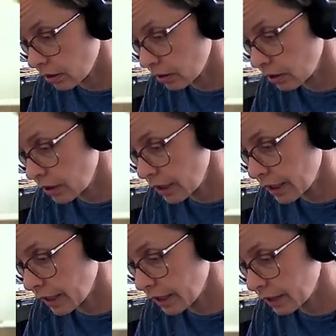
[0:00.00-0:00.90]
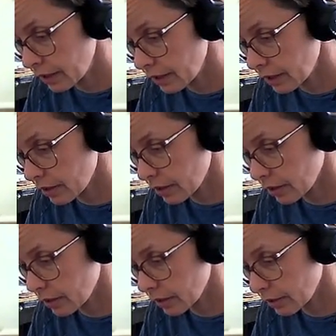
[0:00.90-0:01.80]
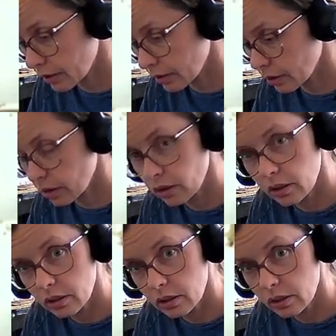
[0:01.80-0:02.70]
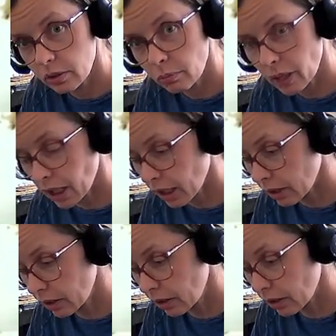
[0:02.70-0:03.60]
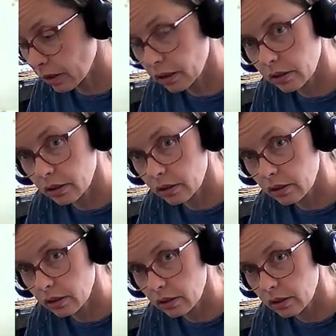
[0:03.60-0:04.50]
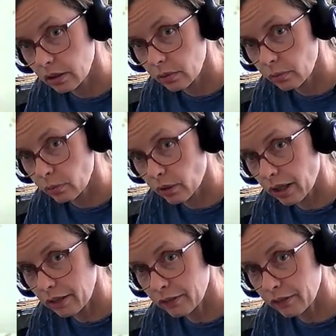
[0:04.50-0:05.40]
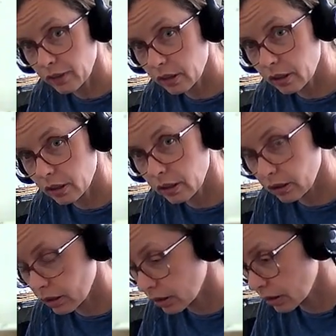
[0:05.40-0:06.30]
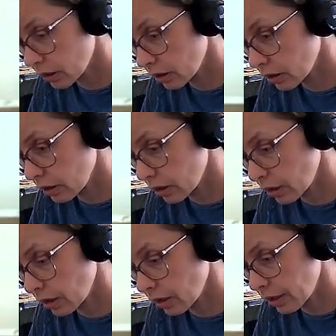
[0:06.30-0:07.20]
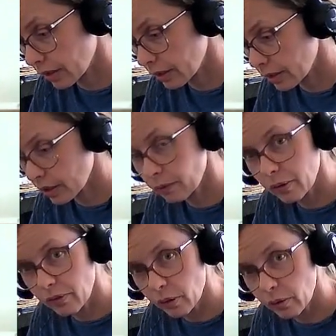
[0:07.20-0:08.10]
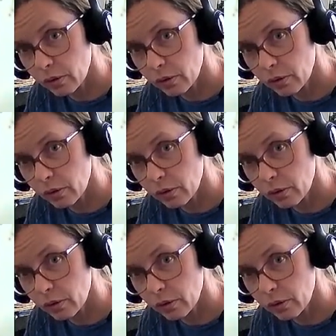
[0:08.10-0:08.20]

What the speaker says: details to make it look rough and like some of the